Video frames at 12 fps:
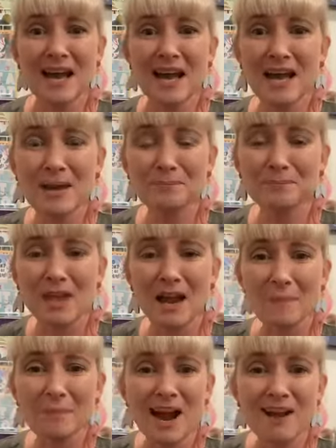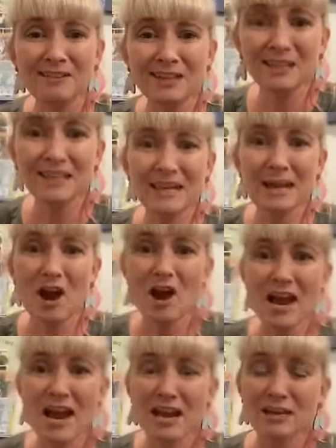apparently
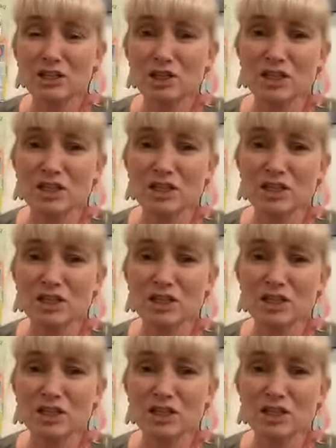I had to